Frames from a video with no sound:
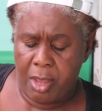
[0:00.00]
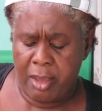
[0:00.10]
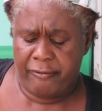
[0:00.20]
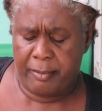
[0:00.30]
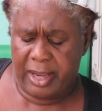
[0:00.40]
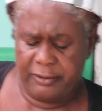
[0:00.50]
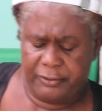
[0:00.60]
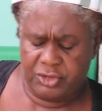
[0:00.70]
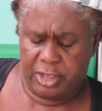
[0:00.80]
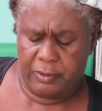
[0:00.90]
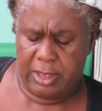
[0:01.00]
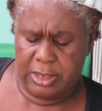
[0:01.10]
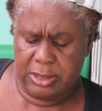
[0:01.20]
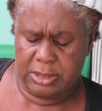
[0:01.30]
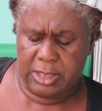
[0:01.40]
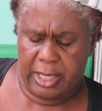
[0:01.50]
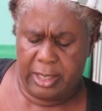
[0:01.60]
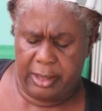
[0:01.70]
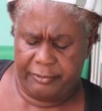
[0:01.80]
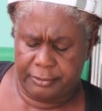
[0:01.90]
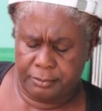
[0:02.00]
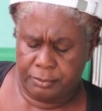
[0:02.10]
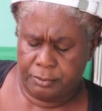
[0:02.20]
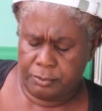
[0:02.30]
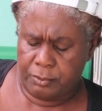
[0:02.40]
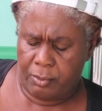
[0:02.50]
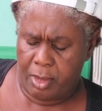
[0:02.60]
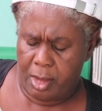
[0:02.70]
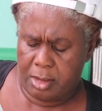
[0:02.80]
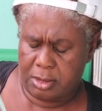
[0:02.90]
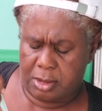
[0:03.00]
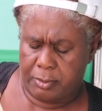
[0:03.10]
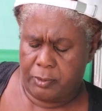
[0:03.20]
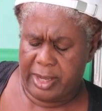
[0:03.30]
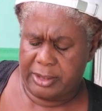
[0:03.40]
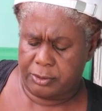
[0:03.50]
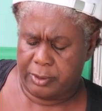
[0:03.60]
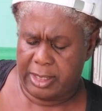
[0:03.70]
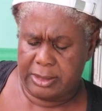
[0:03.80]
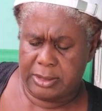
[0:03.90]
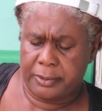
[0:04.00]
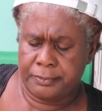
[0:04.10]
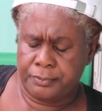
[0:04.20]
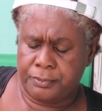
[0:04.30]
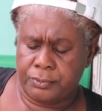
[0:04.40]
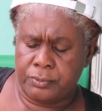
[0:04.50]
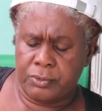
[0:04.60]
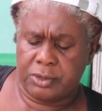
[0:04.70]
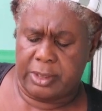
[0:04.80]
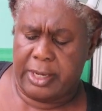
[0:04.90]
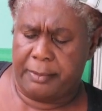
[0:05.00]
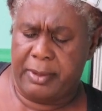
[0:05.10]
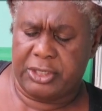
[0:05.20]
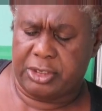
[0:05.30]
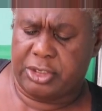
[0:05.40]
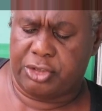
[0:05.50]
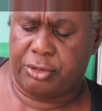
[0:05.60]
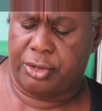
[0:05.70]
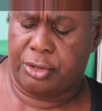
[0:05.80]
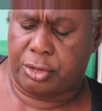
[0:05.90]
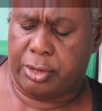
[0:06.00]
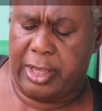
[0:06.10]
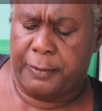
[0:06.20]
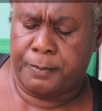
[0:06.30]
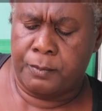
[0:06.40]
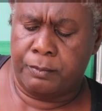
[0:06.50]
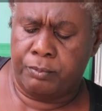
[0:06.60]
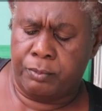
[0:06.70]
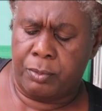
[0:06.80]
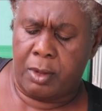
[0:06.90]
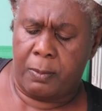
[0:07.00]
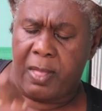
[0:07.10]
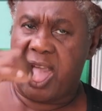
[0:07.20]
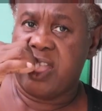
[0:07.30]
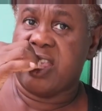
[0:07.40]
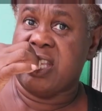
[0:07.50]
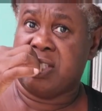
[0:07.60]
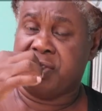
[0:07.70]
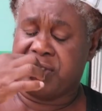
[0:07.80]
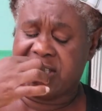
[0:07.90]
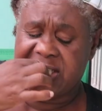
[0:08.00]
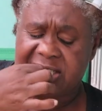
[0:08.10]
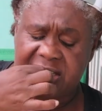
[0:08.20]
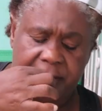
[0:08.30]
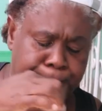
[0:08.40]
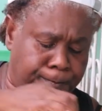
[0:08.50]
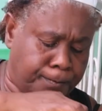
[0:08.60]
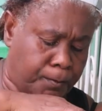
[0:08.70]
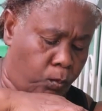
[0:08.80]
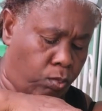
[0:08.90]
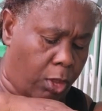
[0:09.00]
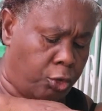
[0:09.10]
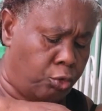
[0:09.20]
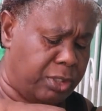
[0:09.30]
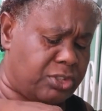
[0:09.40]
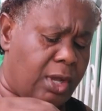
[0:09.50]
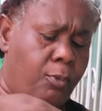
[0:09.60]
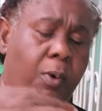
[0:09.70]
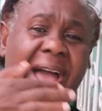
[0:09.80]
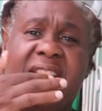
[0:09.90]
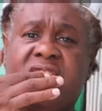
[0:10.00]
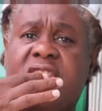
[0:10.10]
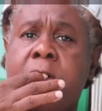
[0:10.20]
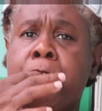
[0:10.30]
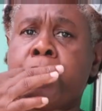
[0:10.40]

Everybody fish head with them eat and live. And some white rice. So that may I share them today. In case you forget, doing some whites.